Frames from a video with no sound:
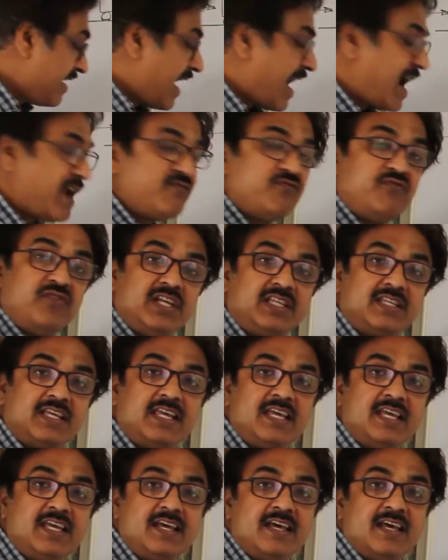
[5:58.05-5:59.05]
and
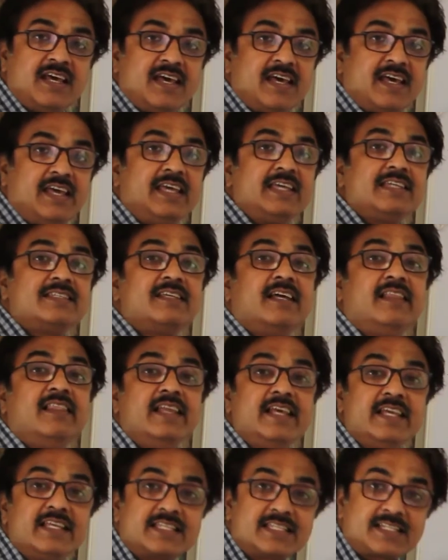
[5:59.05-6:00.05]
V3 is the
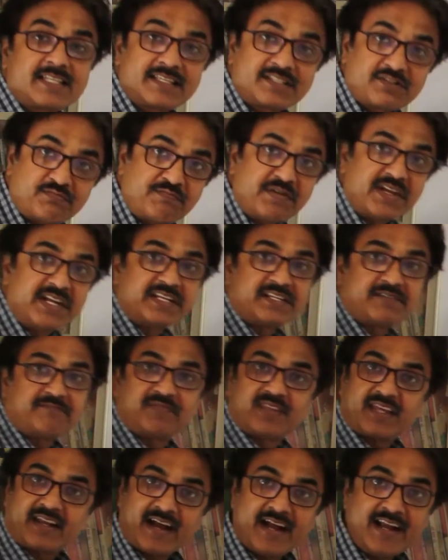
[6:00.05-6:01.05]
least speed,
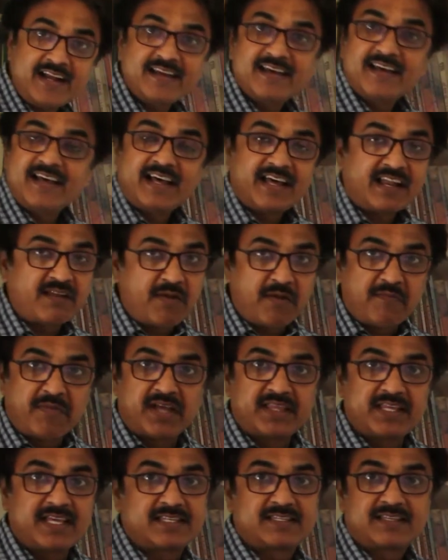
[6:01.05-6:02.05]
right?
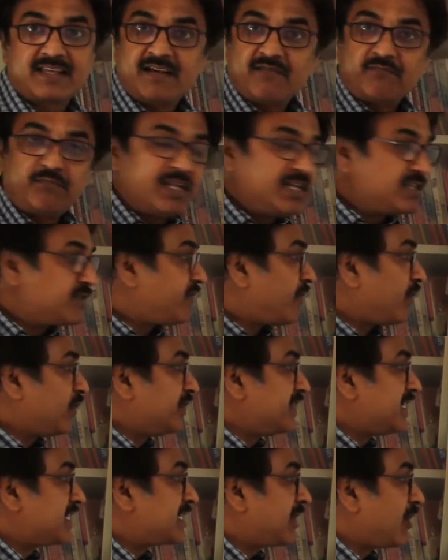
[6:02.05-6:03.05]
Remember this, please follow this